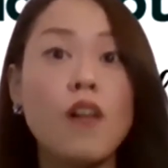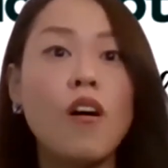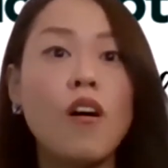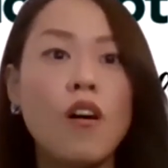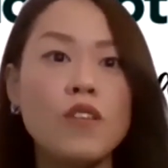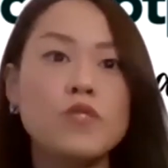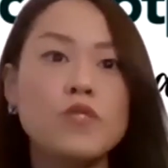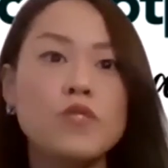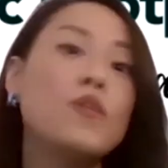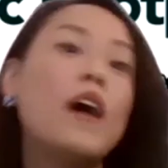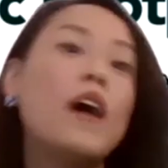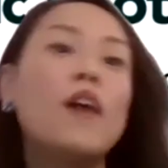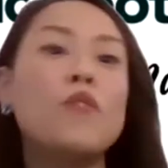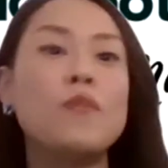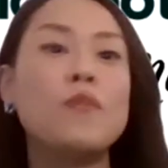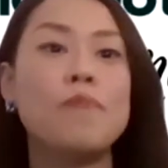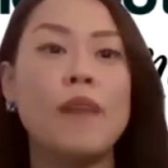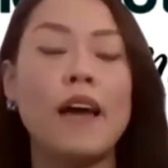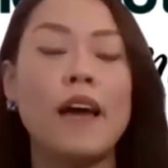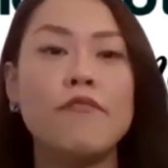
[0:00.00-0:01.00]
onto
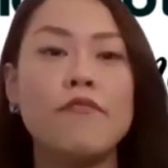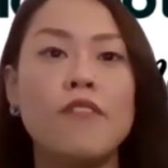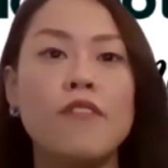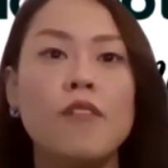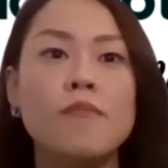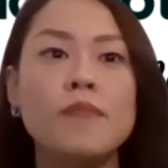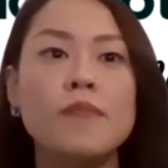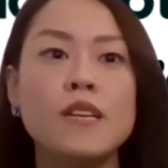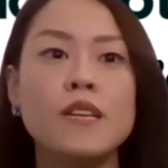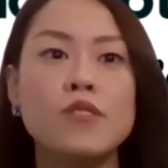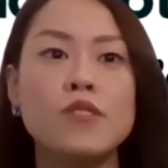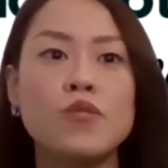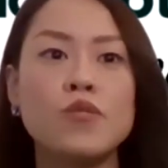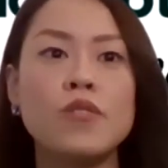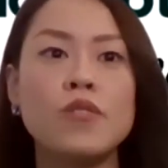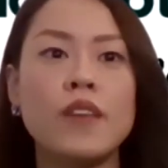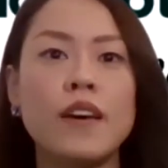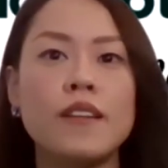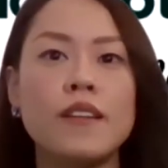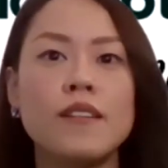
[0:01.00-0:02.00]
our platform so
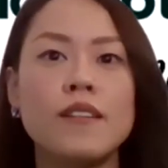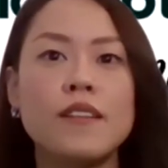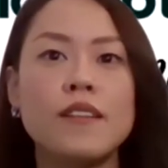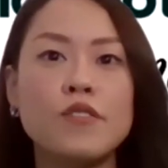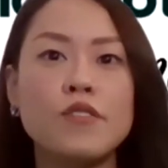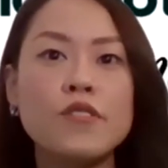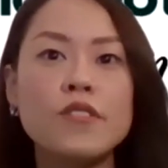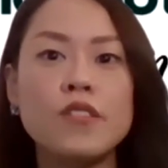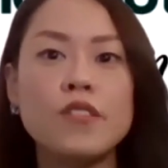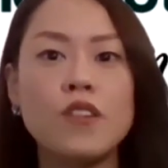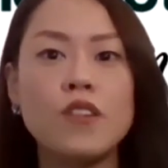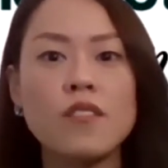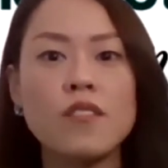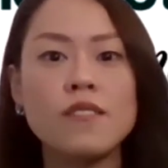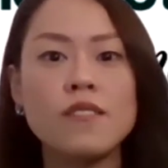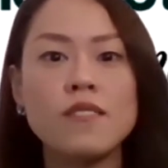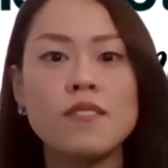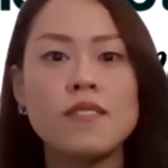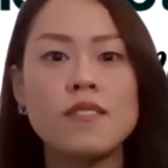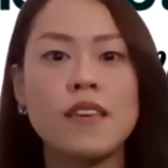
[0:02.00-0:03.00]
that, you know, the
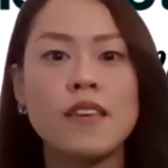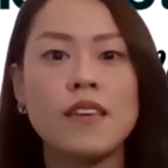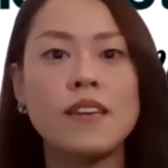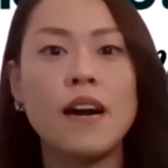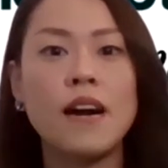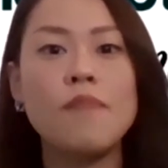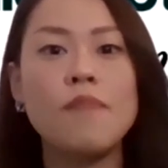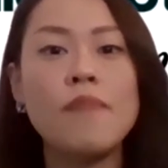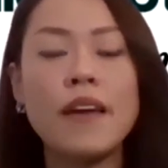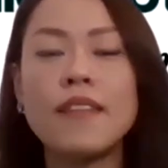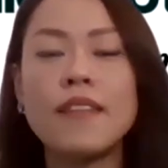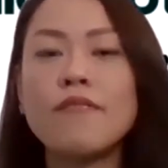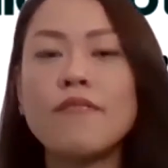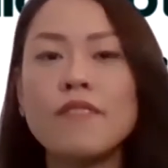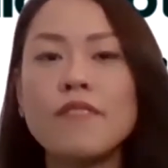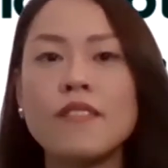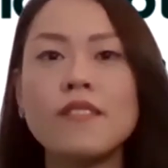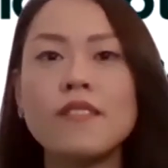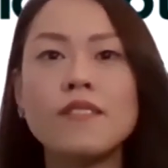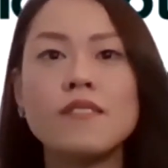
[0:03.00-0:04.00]
doctors can come and
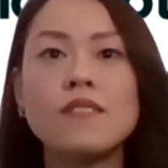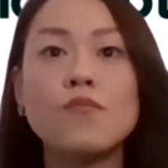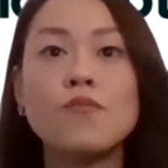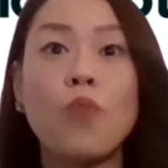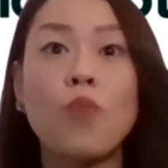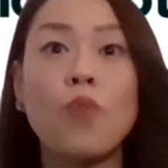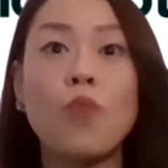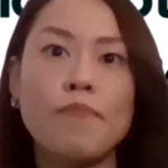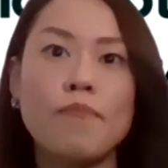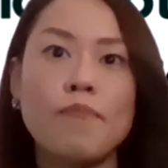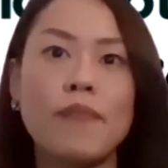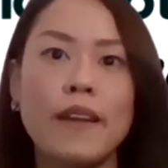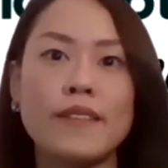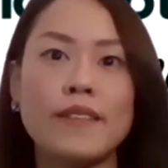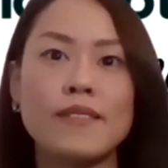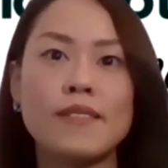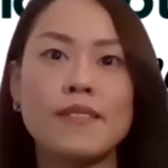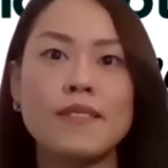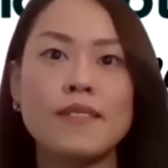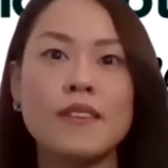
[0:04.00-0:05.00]
everything is in one
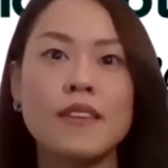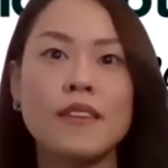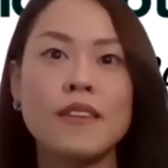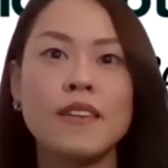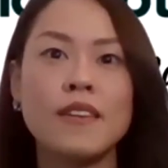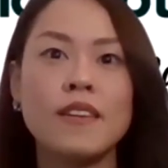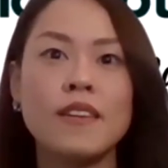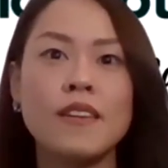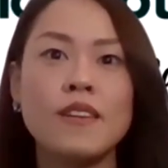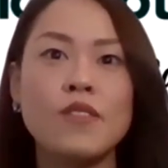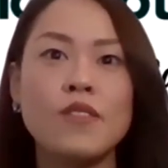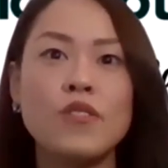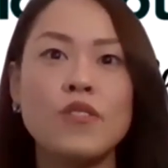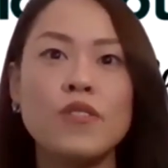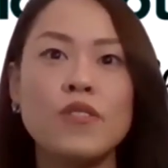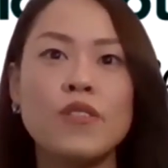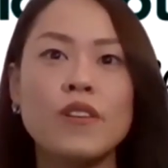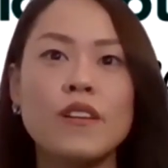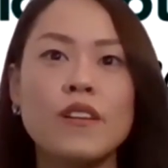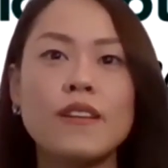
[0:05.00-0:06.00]
place. You
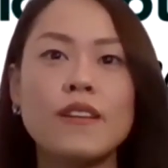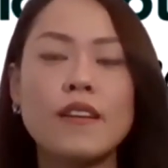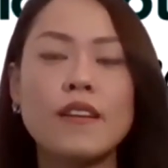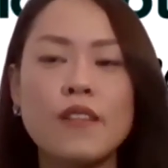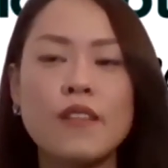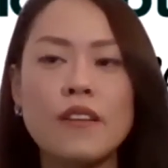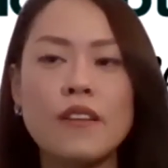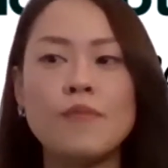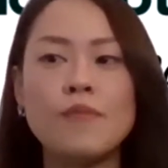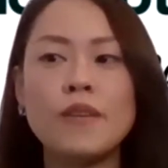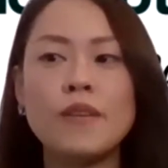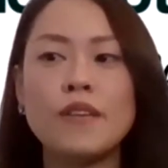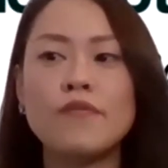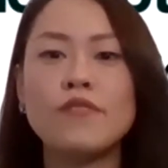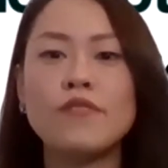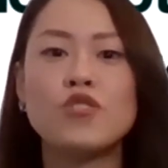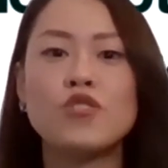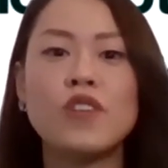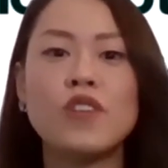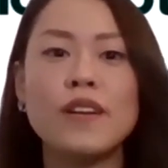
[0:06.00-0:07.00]
know, I mean, if
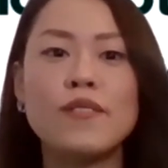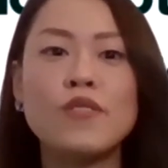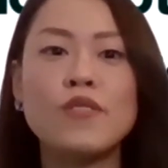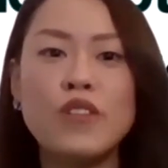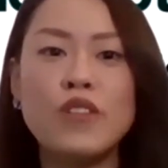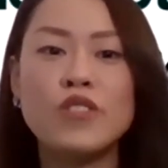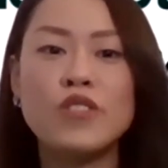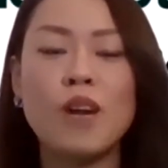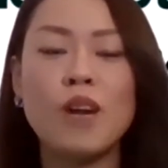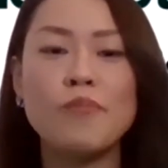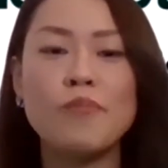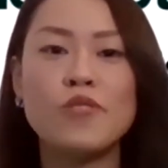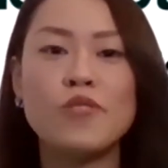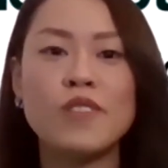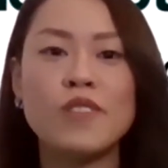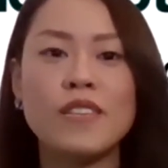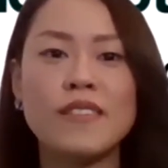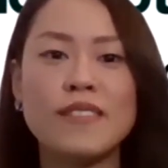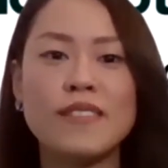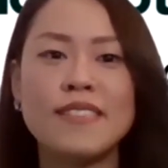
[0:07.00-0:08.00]
you try to go on Job
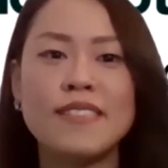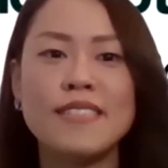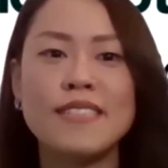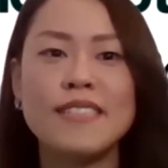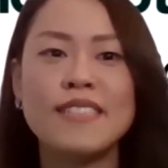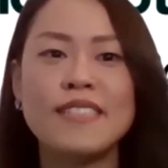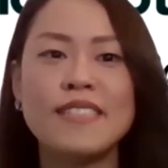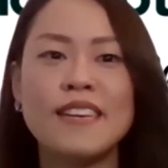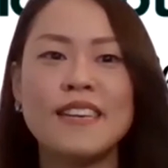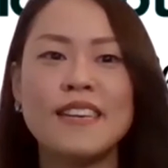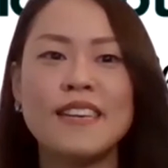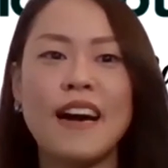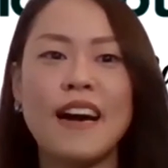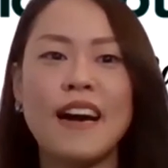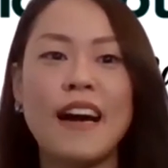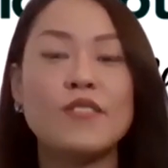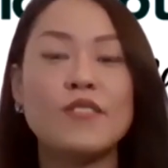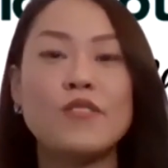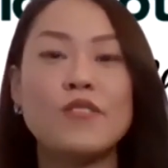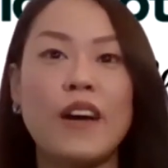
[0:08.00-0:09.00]
Street, it's just,
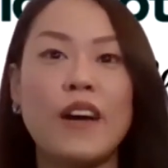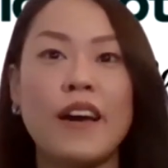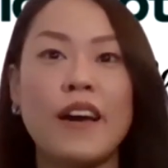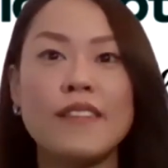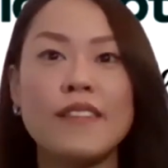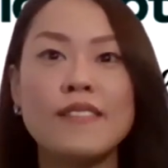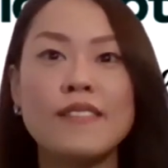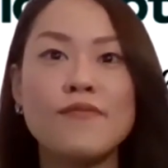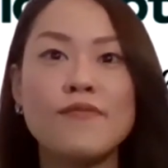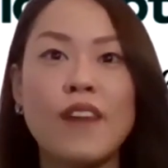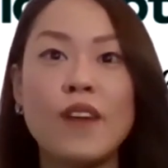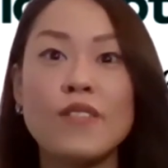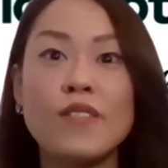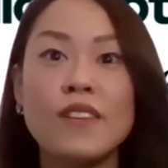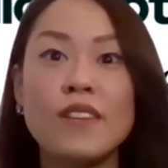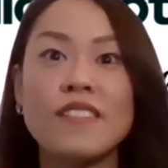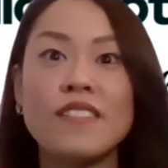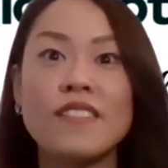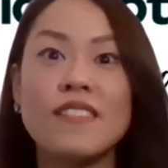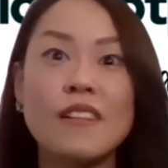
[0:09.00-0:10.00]
I don't know, I just found
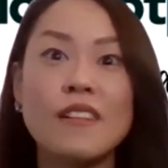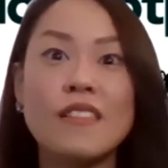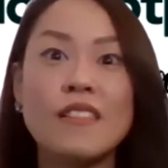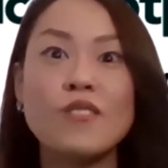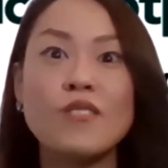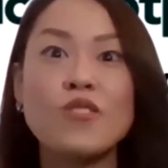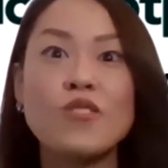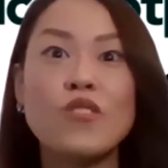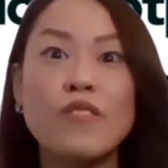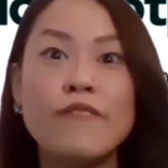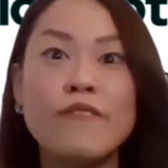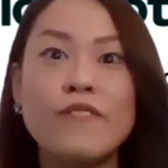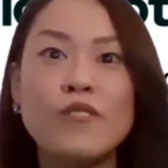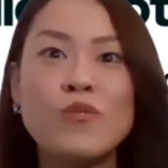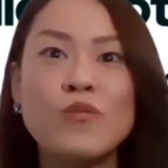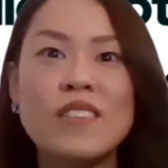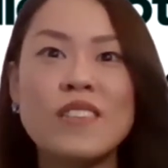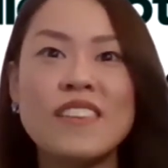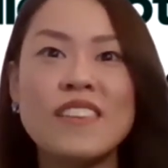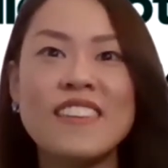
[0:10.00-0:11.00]
it a little
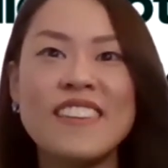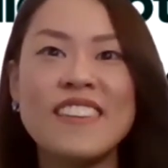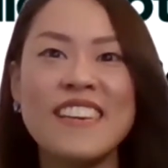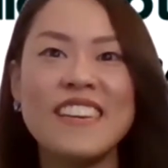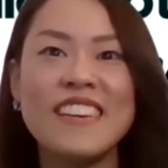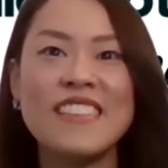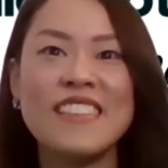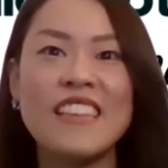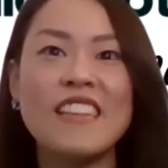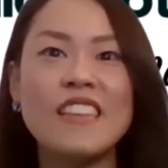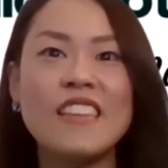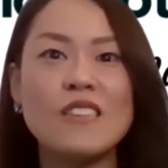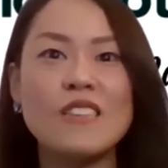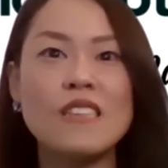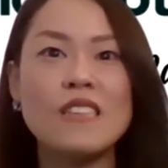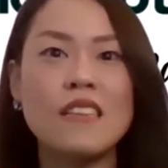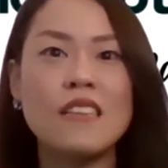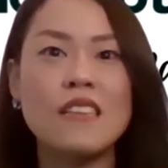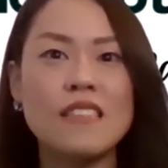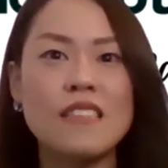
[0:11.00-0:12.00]
confusing that
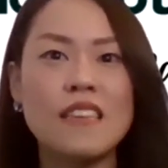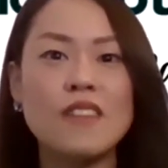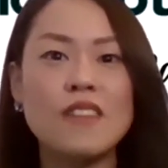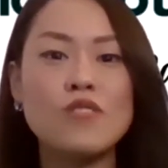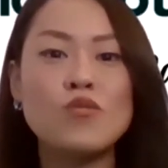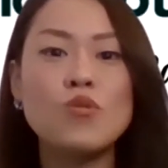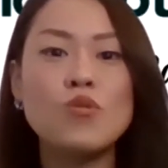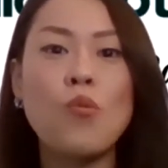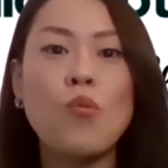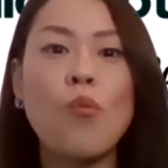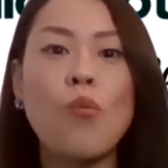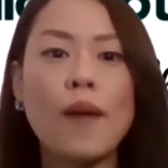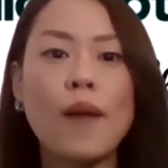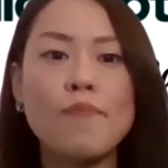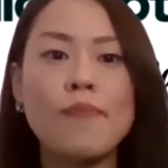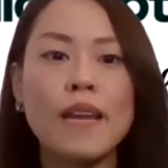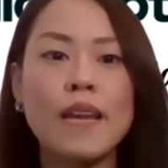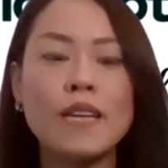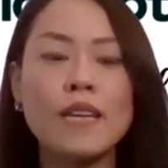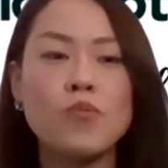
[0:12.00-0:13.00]
there's no
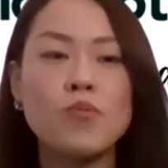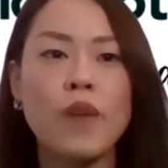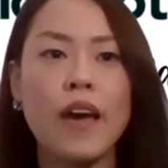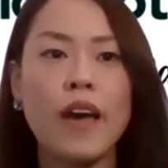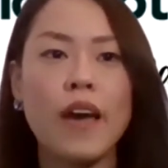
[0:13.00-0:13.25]
one place where